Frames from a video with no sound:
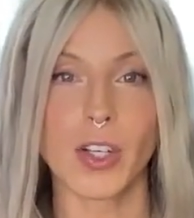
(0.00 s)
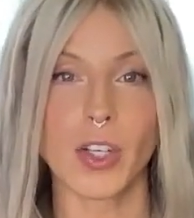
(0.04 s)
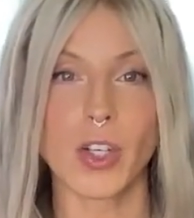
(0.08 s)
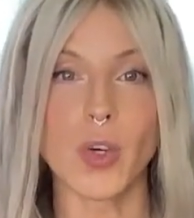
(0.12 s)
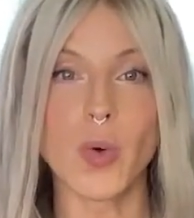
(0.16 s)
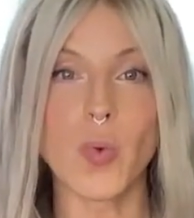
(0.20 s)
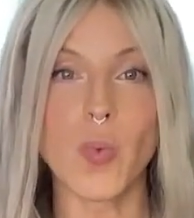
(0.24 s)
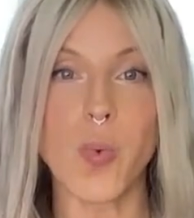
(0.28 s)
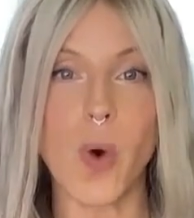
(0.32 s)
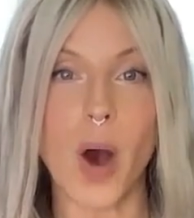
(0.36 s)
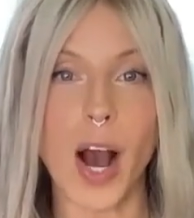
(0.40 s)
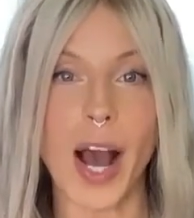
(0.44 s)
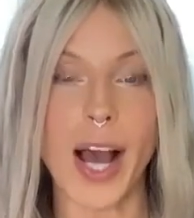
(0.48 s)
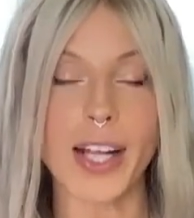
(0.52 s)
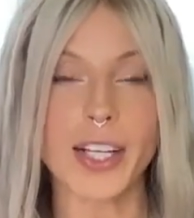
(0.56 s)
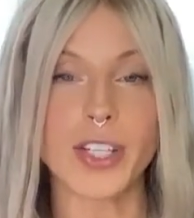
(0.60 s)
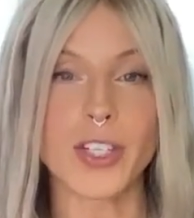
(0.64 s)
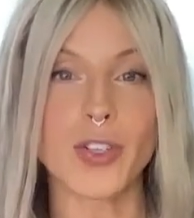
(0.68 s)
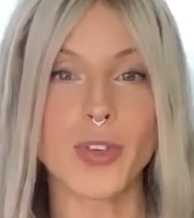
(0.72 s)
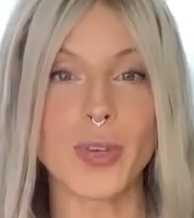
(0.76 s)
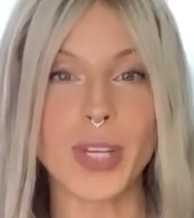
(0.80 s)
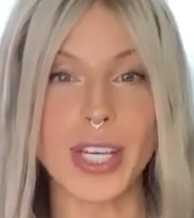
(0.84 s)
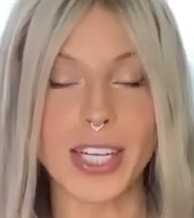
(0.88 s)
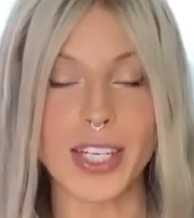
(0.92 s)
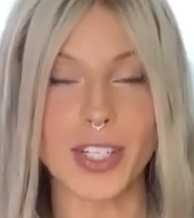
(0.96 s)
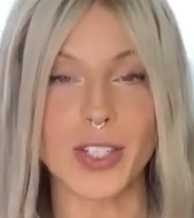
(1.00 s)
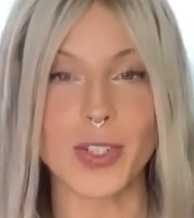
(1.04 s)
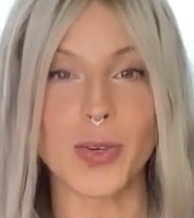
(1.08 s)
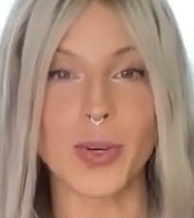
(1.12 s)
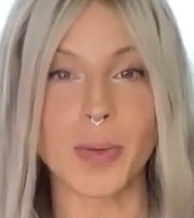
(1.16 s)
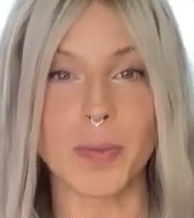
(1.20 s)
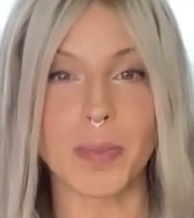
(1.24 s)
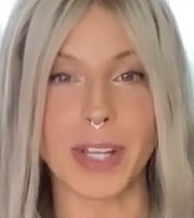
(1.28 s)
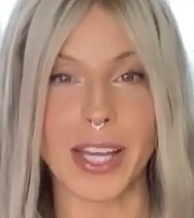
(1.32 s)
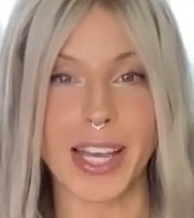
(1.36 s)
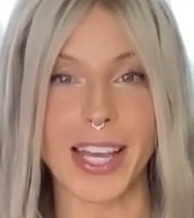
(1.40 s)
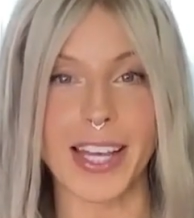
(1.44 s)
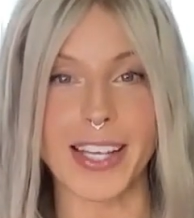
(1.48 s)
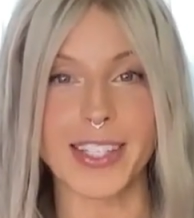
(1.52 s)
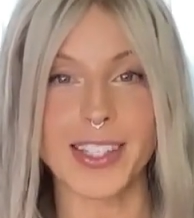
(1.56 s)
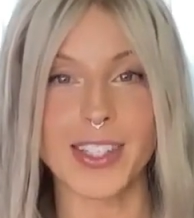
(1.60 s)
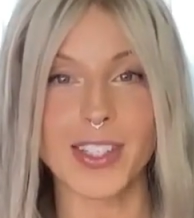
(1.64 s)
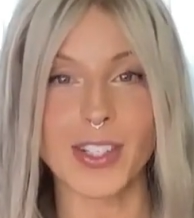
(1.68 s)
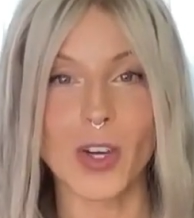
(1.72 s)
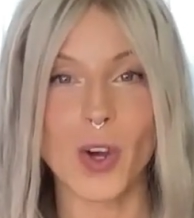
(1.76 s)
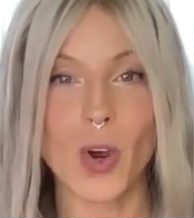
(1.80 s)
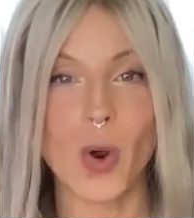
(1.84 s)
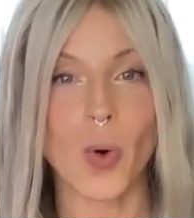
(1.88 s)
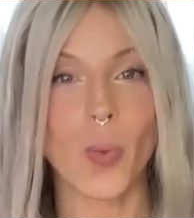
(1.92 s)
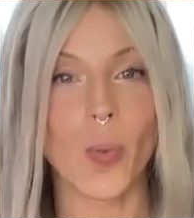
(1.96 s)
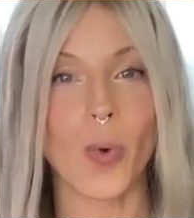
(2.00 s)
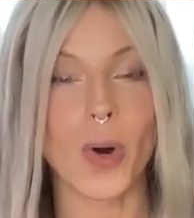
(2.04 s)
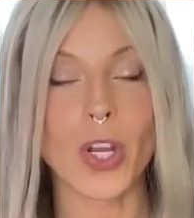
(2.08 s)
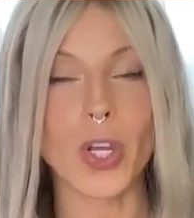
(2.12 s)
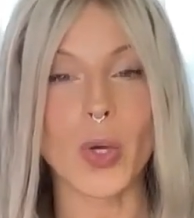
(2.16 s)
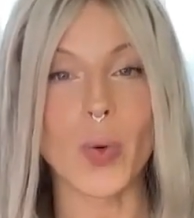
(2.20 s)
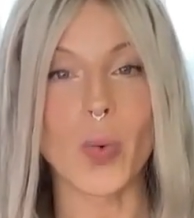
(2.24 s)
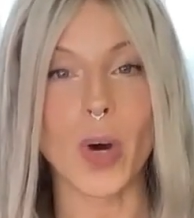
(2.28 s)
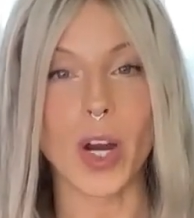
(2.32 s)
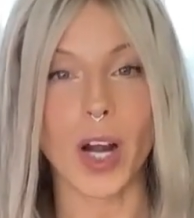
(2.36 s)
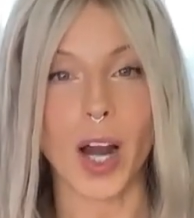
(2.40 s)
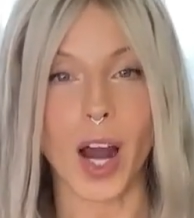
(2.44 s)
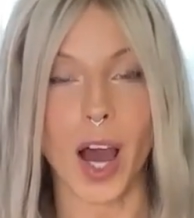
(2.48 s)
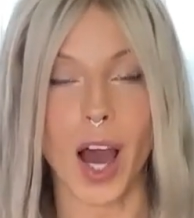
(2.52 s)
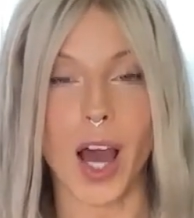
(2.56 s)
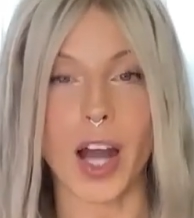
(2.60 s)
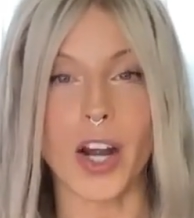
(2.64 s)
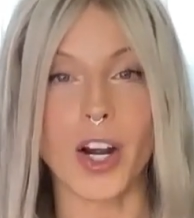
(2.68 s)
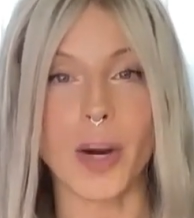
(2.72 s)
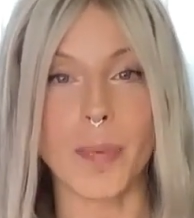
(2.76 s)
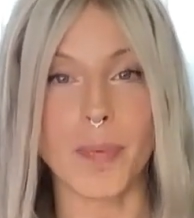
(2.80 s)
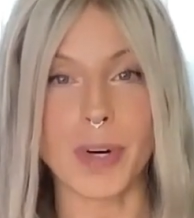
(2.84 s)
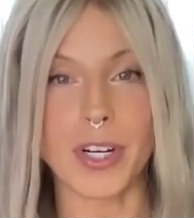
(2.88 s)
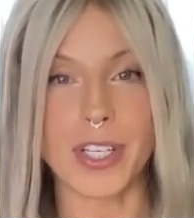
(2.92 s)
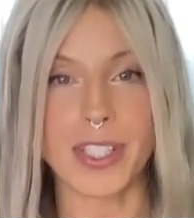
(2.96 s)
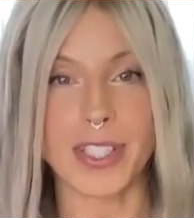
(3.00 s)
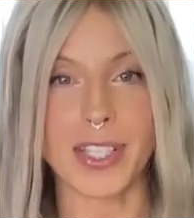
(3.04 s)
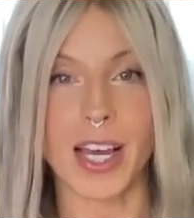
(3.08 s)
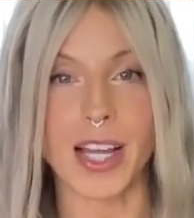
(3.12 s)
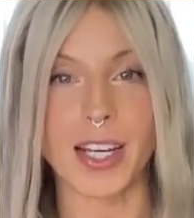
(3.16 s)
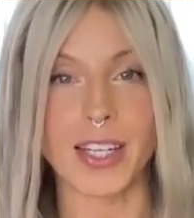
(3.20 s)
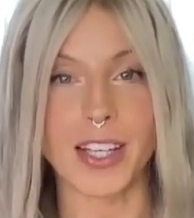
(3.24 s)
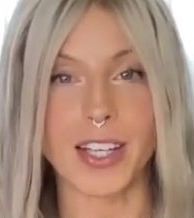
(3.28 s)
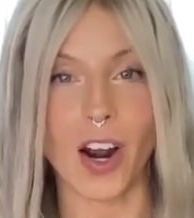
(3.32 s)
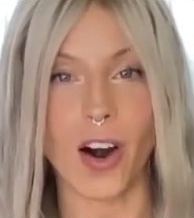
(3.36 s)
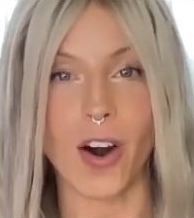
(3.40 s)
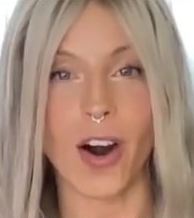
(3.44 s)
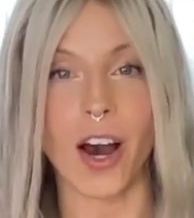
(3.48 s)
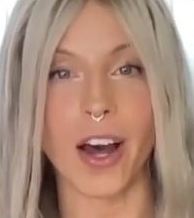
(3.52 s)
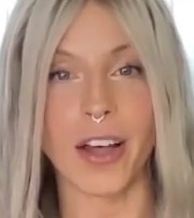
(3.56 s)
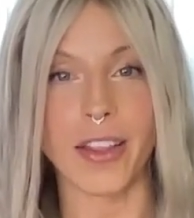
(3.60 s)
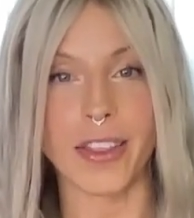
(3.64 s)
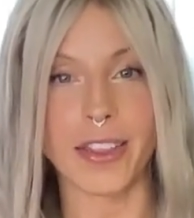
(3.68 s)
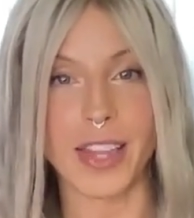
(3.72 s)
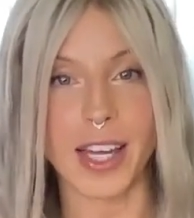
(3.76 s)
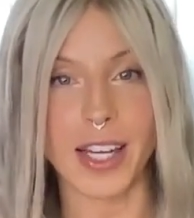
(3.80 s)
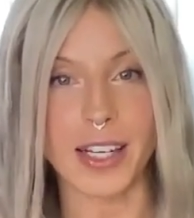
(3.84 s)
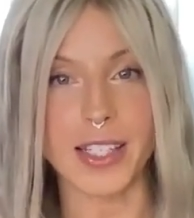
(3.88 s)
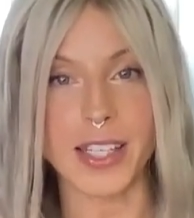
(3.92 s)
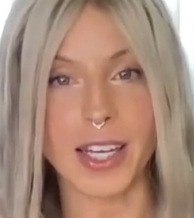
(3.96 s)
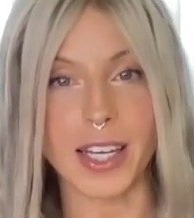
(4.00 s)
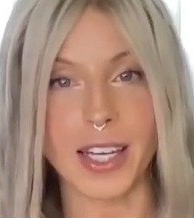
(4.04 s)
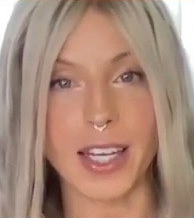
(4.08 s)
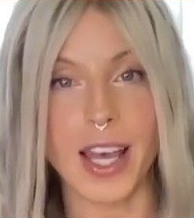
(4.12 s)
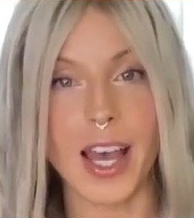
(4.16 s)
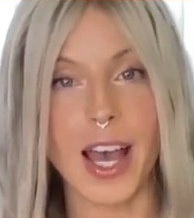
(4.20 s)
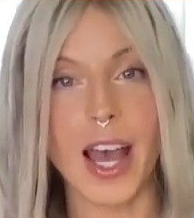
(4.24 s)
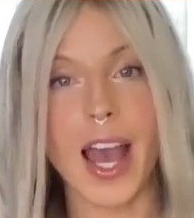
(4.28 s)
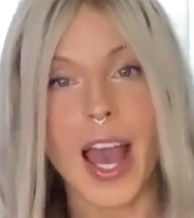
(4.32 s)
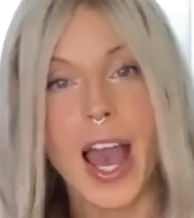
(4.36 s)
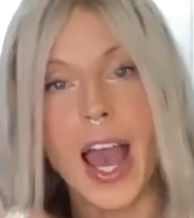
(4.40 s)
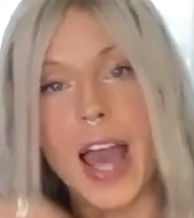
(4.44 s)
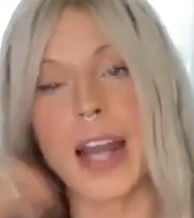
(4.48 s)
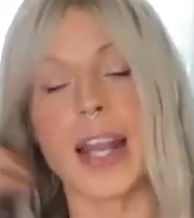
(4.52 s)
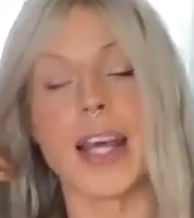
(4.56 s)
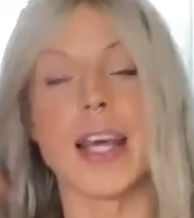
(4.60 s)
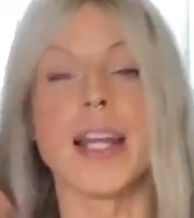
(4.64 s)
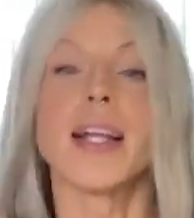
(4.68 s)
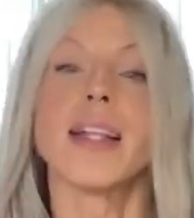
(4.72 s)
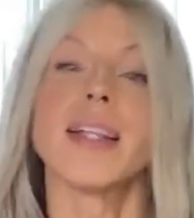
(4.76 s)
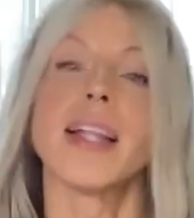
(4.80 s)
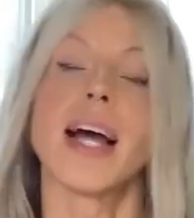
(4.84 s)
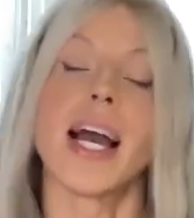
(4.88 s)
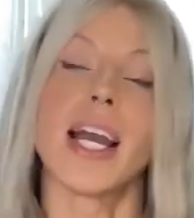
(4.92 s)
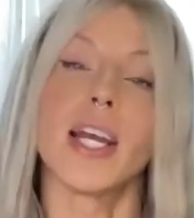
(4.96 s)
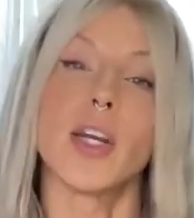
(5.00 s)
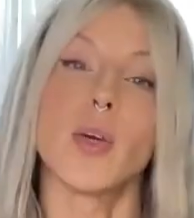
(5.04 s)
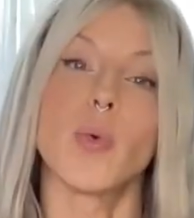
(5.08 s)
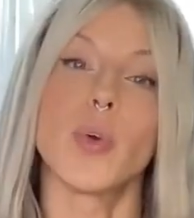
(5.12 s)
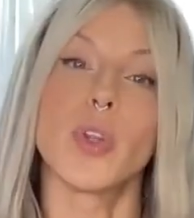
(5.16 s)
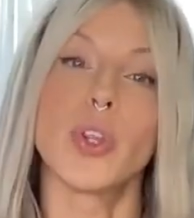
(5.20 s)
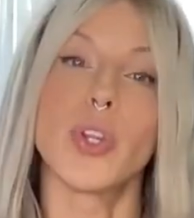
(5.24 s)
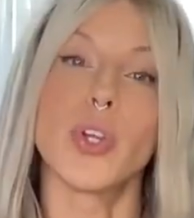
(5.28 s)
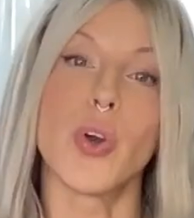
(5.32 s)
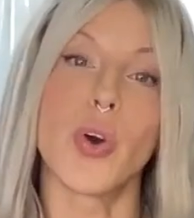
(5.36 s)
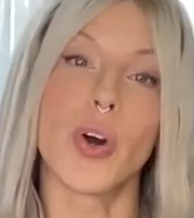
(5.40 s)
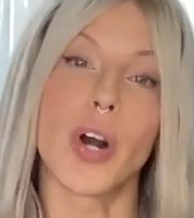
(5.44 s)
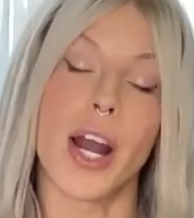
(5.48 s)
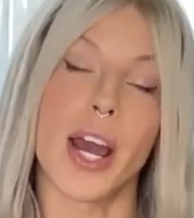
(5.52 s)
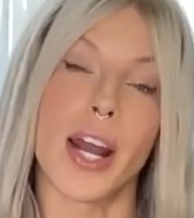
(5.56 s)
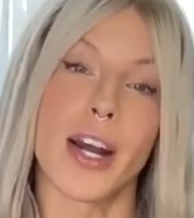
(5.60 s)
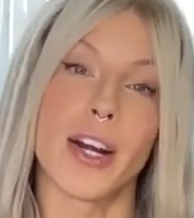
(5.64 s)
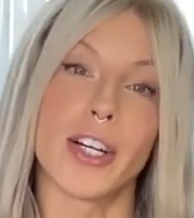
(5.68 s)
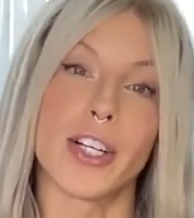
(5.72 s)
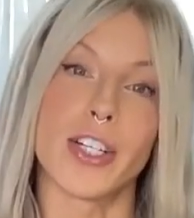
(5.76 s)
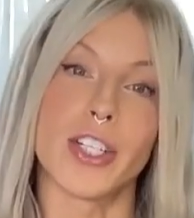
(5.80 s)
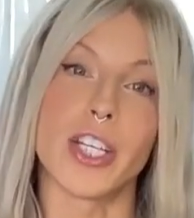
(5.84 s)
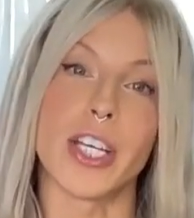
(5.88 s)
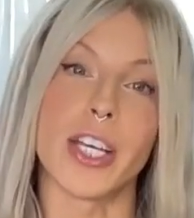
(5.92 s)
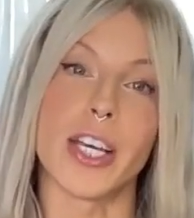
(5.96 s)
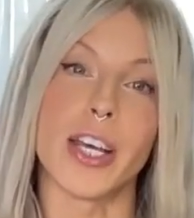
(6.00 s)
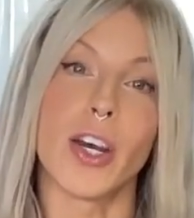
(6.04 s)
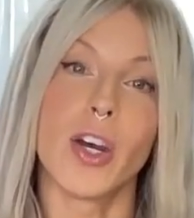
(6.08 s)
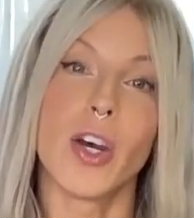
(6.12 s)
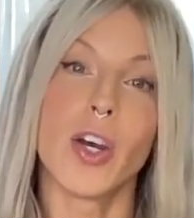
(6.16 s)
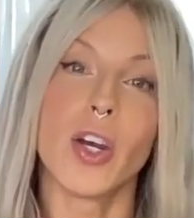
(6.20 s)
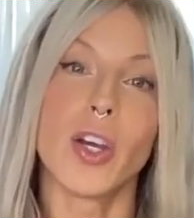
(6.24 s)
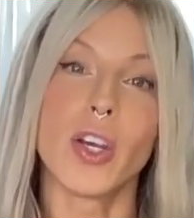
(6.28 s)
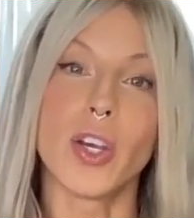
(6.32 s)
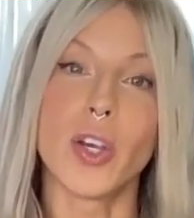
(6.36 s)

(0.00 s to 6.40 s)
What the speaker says: you want to get to a place where you 100% are authentic and in aligned with your energy,